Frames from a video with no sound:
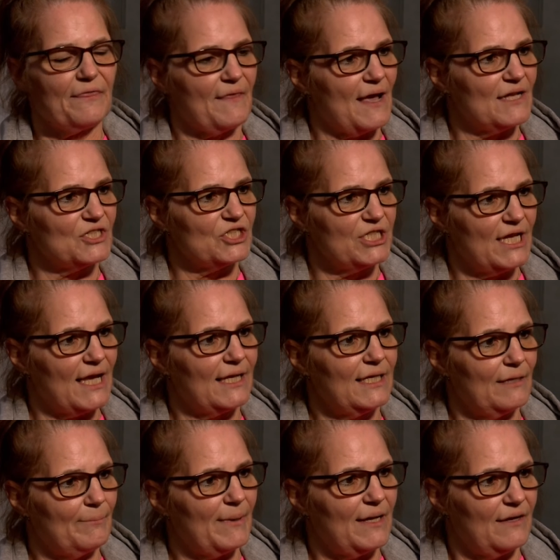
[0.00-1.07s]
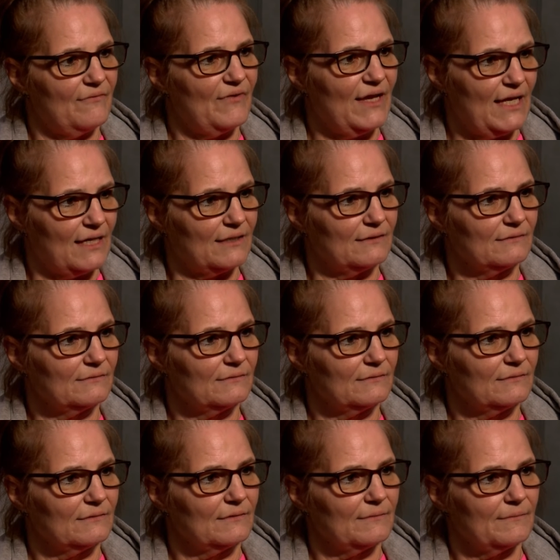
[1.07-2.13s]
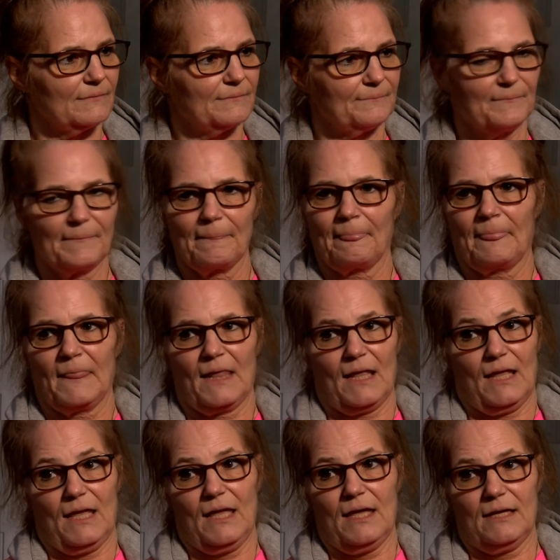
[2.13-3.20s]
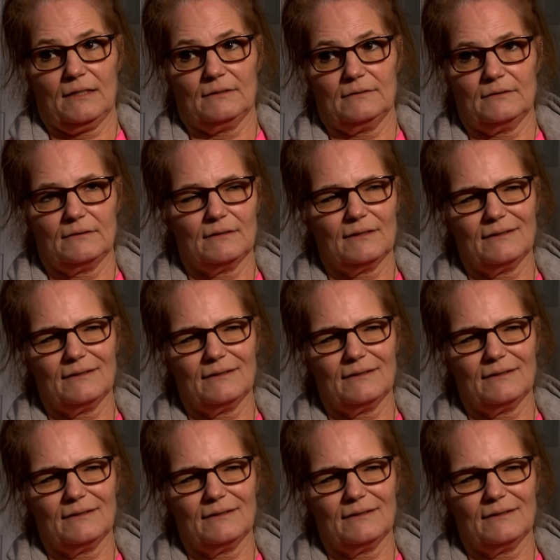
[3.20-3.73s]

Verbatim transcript: thought she got hit by a van. And